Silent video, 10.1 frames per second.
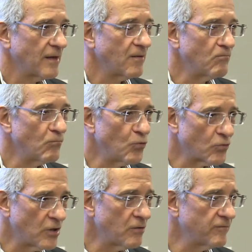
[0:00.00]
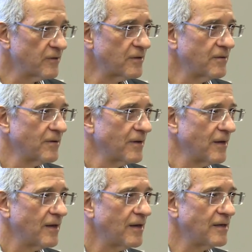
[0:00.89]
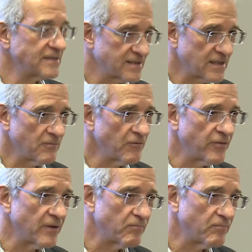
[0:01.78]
Moreover, uh, some of them,